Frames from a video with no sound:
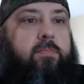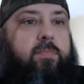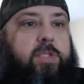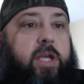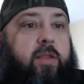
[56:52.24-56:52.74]

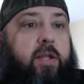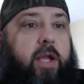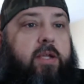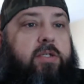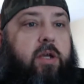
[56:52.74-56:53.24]
Yeah, the
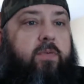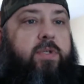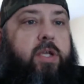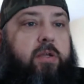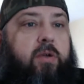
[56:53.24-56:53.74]
'90s stuff
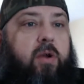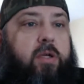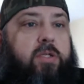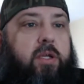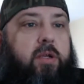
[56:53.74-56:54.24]
is getting crazy.